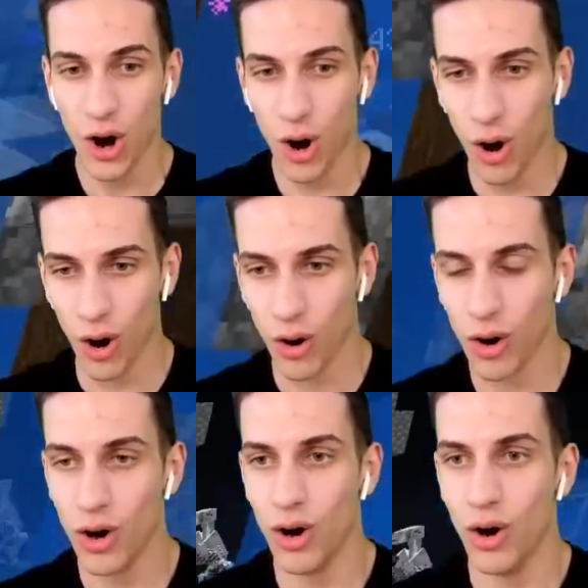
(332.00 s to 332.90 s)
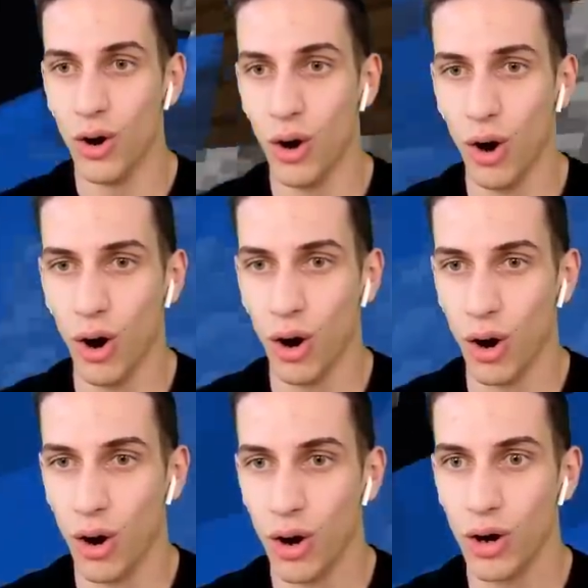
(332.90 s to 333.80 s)
Oh,
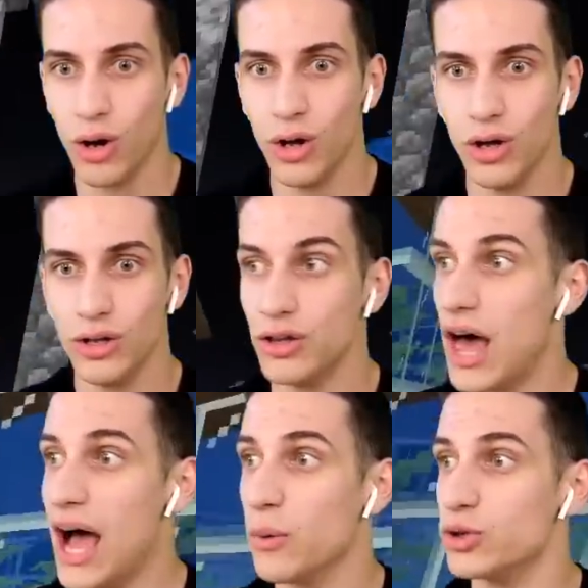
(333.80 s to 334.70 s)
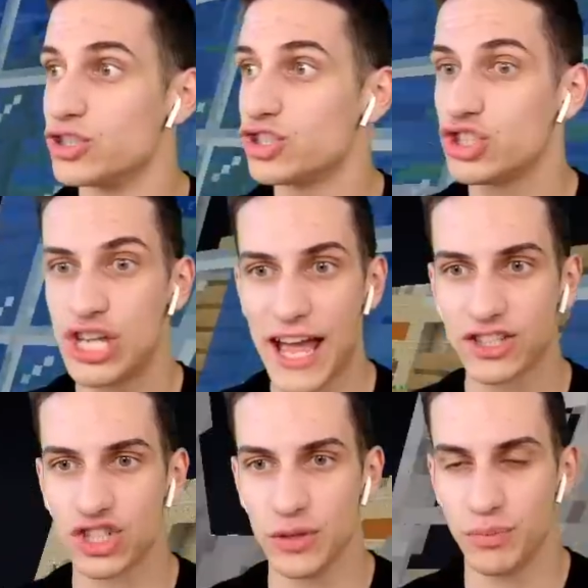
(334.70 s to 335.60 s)
oh, that was
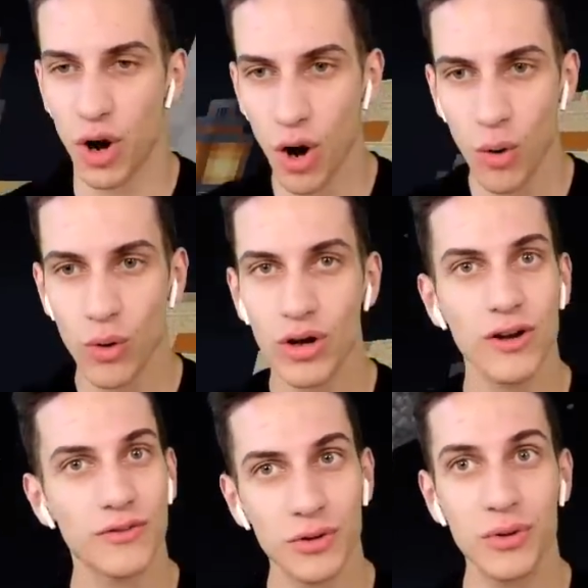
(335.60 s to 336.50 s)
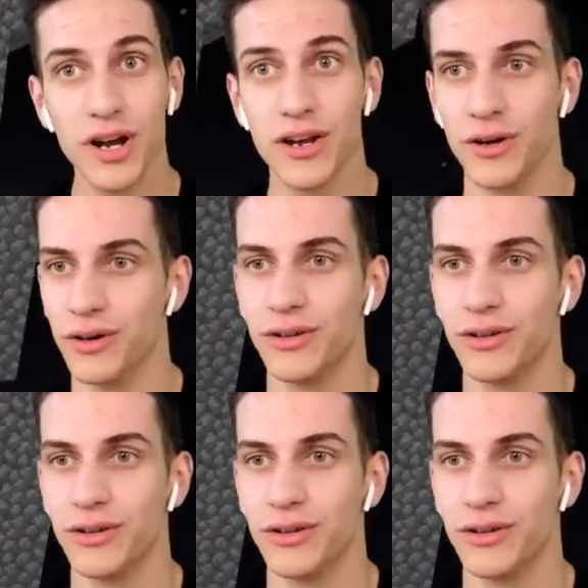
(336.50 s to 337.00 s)
sketchy, bro. For real.